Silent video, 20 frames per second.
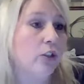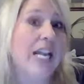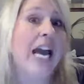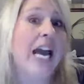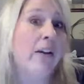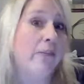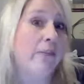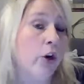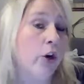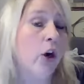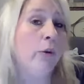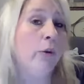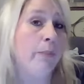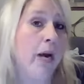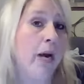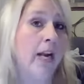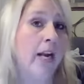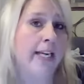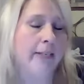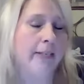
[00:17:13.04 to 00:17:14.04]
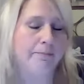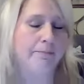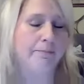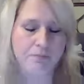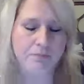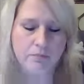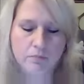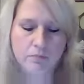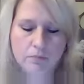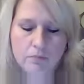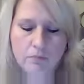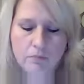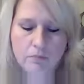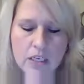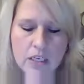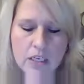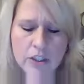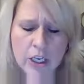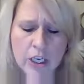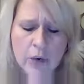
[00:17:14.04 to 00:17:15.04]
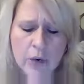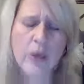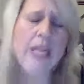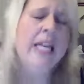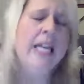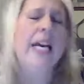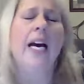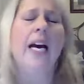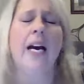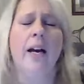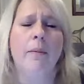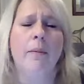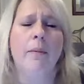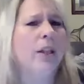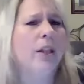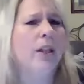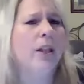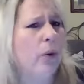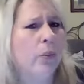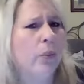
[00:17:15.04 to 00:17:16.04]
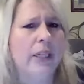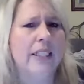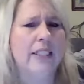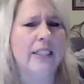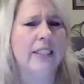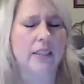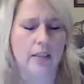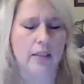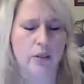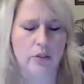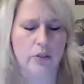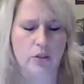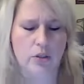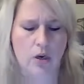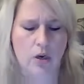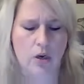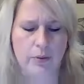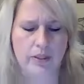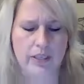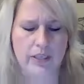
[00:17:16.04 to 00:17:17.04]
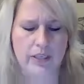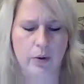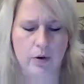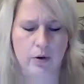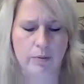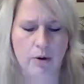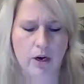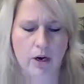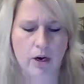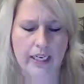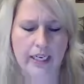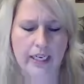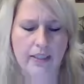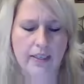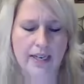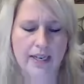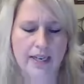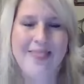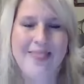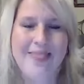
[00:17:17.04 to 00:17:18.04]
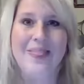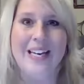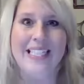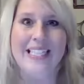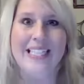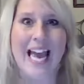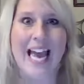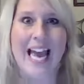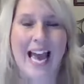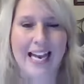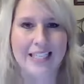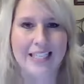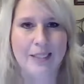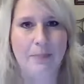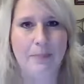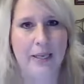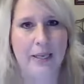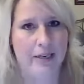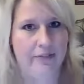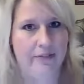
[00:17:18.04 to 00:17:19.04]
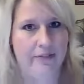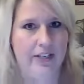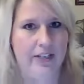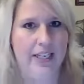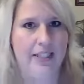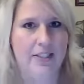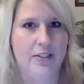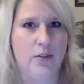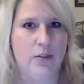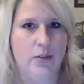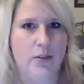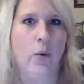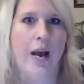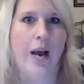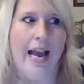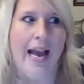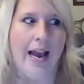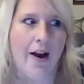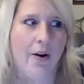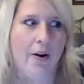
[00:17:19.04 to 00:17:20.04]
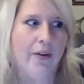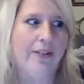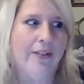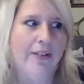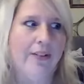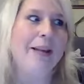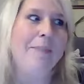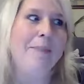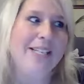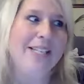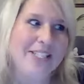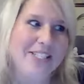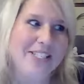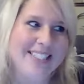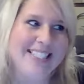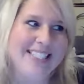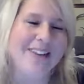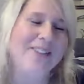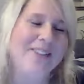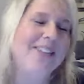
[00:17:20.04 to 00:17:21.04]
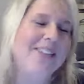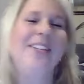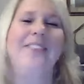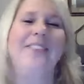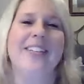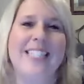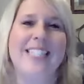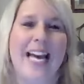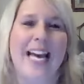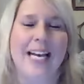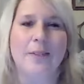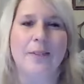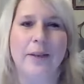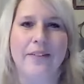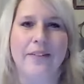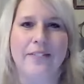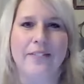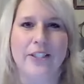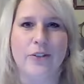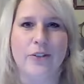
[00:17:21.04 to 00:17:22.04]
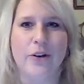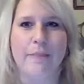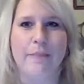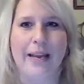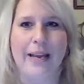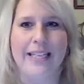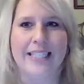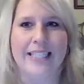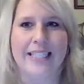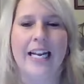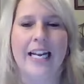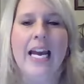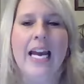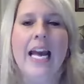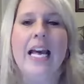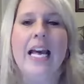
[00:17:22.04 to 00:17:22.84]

out of your own pocket. So low risk, low startup with network marketing. The tax benefits, wow. Let me just tell you, the tax benefits are amazing.